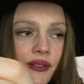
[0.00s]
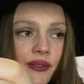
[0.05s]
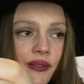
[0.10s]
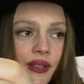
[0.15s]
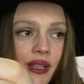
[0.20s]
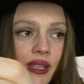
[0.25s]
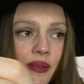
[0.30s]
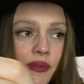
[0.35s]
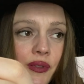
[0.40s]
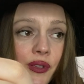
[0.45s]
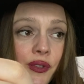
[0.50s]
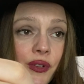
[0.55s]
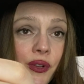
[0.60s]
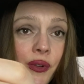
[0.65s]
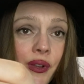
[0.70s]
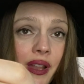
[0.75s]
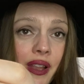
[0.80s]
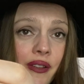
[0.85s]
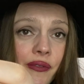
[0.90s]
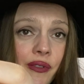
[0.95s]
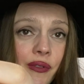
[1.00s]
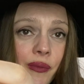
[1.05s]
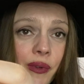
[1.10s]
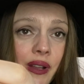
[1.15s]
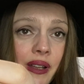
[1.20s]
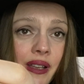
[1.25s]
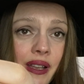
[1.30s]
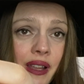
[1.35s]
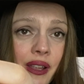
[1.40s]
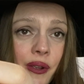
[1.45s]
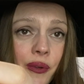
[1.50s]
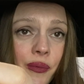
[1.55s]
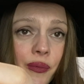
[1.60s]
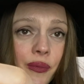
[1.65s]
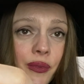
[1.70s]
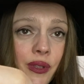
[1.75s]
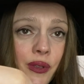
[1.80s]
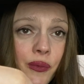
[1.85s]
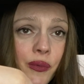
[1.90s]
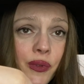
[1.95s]
Like, you don't have it right now.
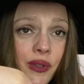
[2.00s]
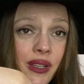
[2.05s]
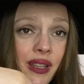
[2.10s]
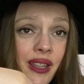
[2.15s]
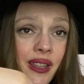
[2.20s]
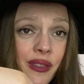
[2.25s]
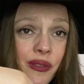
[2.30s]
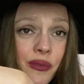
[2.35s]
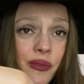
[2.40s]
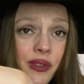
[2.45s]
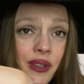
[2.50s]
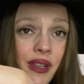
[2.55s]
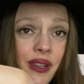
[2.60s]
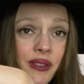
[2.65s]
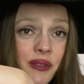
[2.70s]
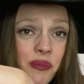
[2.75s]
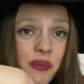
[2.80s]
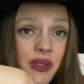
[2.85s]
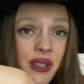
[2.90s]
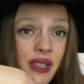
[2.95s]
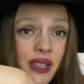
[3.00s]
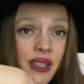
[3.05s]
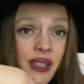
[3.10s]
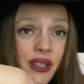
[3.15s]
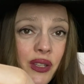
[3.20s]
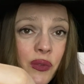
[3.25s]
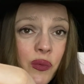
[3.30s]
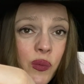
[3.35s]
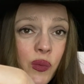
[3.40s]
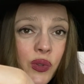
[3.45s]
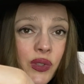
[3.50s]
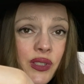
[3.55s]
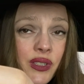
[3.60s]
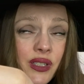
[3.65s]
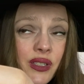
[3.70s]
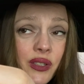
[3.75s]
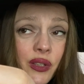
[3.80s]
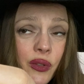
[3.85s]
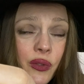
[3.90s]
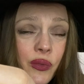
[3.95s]
You want to get through the next minute. You want
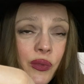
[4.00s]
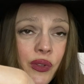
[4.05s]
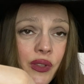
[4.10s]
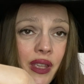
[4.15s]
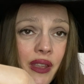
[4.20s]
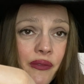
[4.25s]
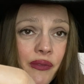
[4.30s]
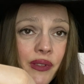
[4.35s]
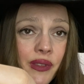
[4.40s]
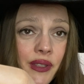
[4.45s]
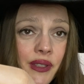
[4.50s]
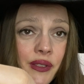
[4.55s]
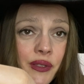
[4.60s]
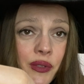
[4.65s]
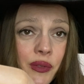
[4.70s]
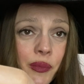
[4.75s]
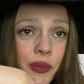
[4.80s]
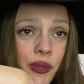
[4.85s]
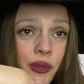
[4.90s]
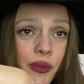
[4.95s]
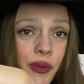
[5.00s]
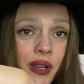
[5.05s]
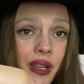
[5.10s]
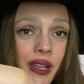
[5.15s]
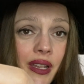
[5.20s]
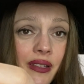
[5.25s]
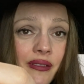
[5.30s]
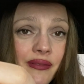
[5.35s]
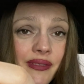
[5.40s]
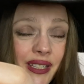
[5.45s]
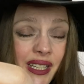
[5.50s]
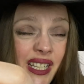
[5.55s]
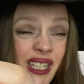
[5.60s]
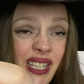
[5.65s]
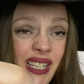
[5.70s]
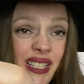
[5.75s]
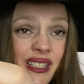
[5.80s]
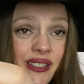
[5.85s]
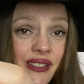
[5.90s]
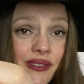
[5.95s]
to know that everything's going to be all right. It
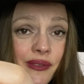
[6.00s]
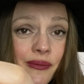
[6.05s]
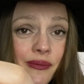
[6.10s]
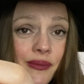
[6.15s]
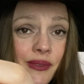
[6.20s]
is.